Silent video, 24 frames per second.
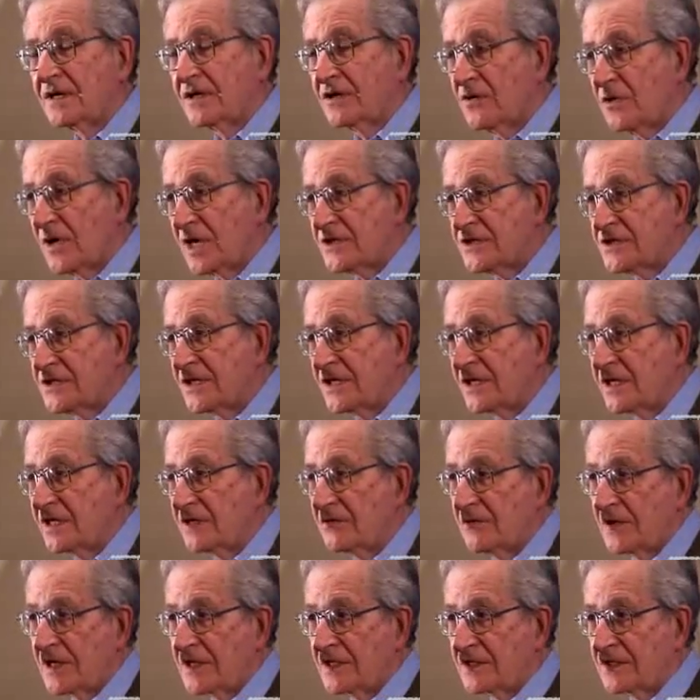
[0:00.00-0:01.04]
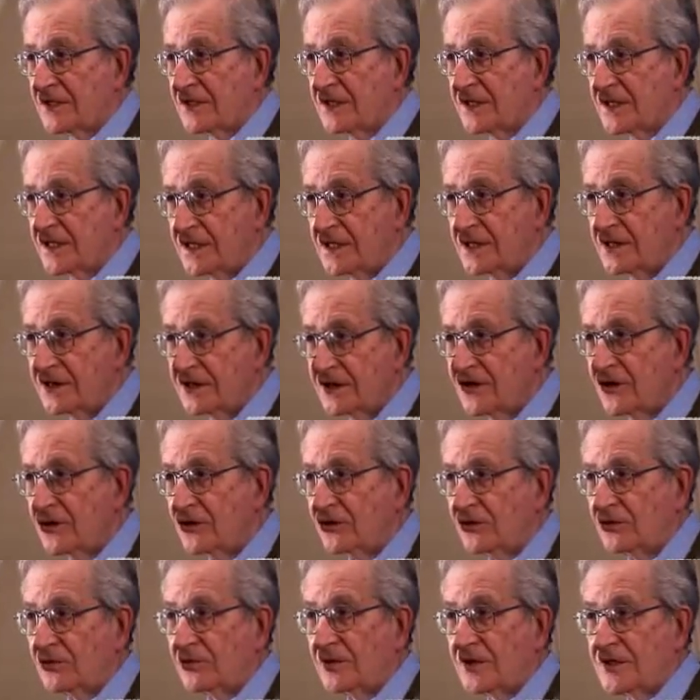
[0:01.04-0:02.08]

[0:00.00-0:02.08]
questioning whether the goal